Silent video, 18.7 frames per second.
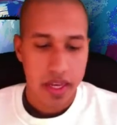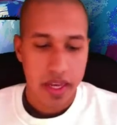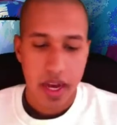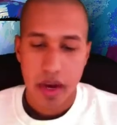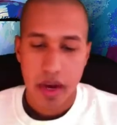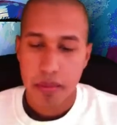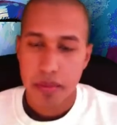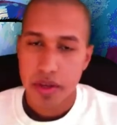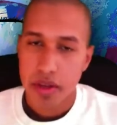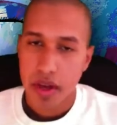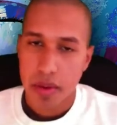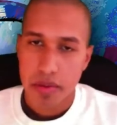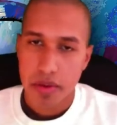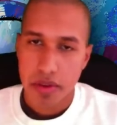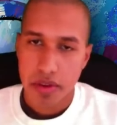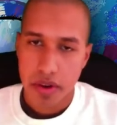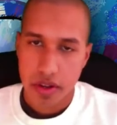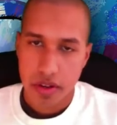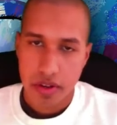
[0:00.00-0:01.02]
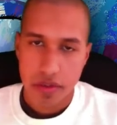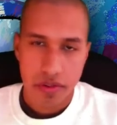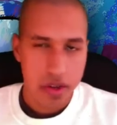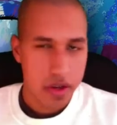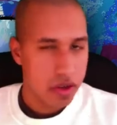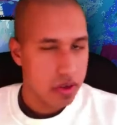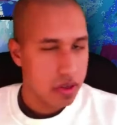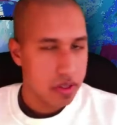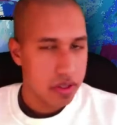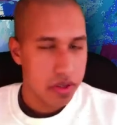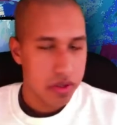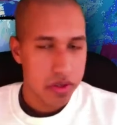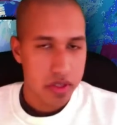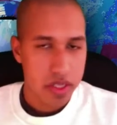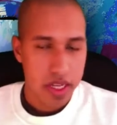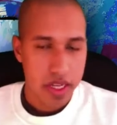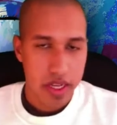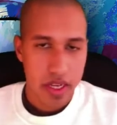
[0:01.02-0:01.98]
Yeah, I'll be uploading a new video on
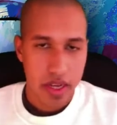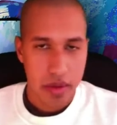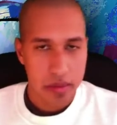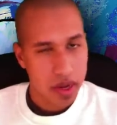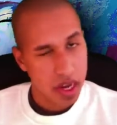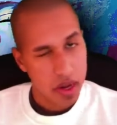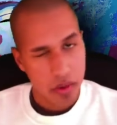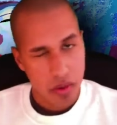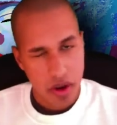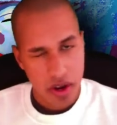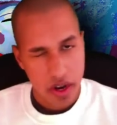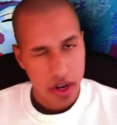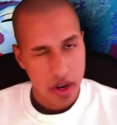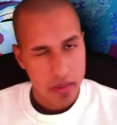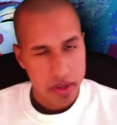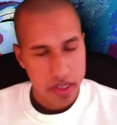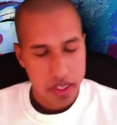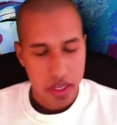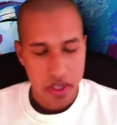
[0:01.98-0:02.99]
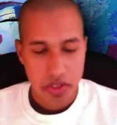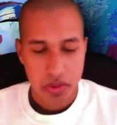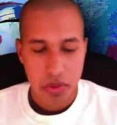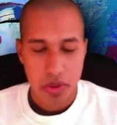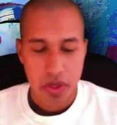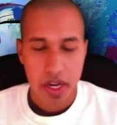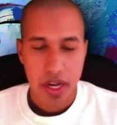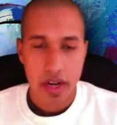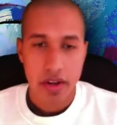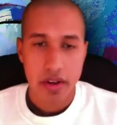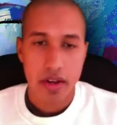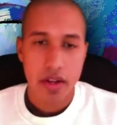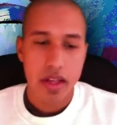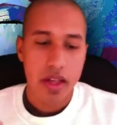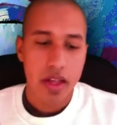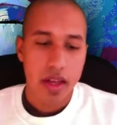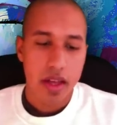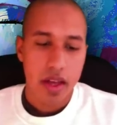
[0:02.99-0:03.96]
Tuesday. I'm kind of working out my schedule now.
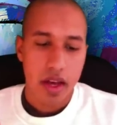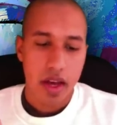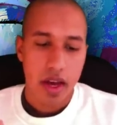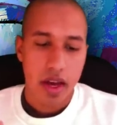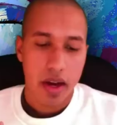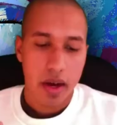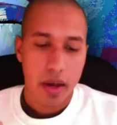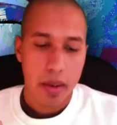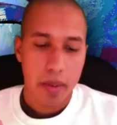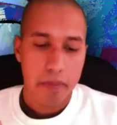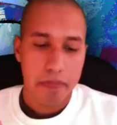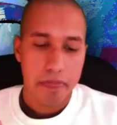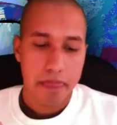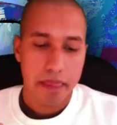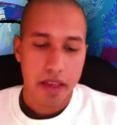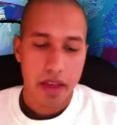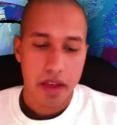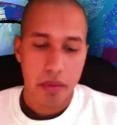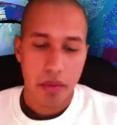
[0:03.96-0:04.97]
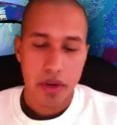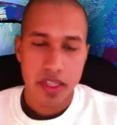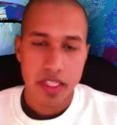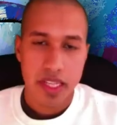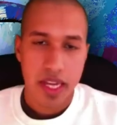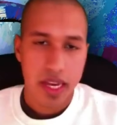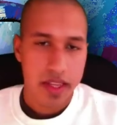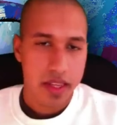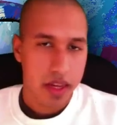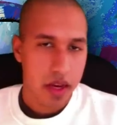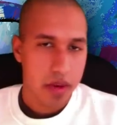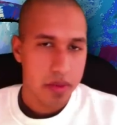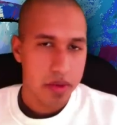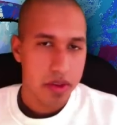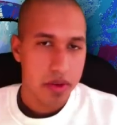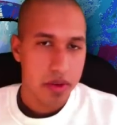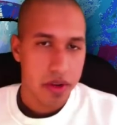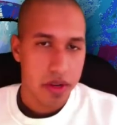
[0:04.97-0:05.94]
Um, Wednesday, I think I'll be
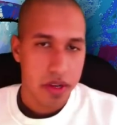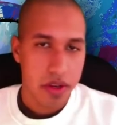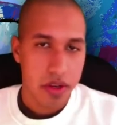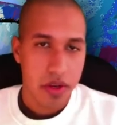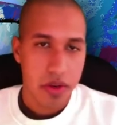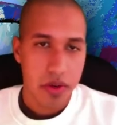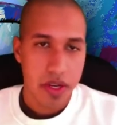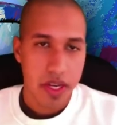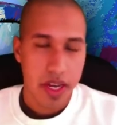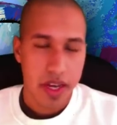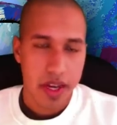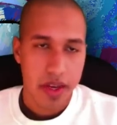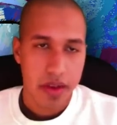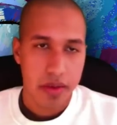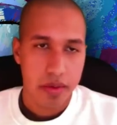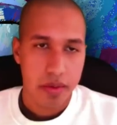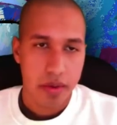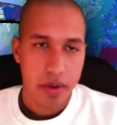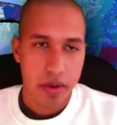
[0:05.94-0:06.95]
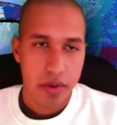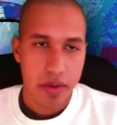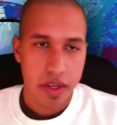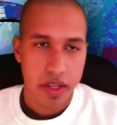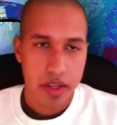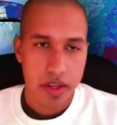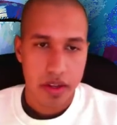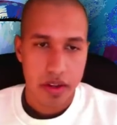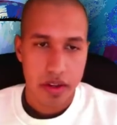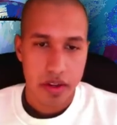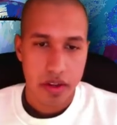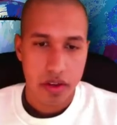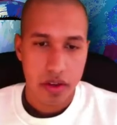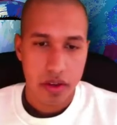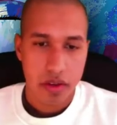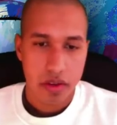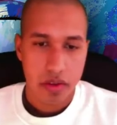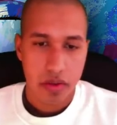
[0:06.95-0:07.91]
doing a Q&A where we can, you
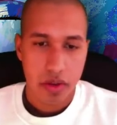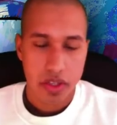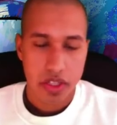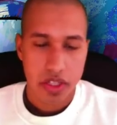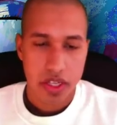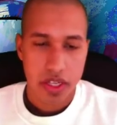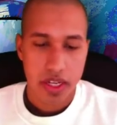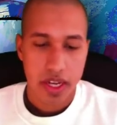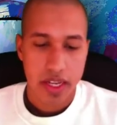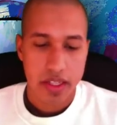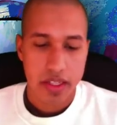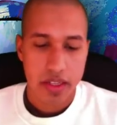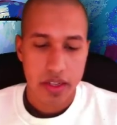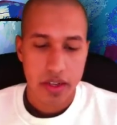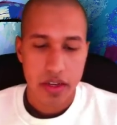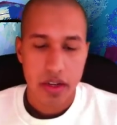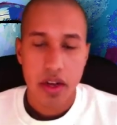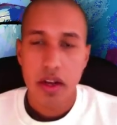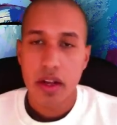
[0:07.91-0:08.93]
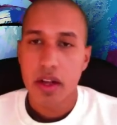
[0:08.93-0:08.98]
know, question and answer.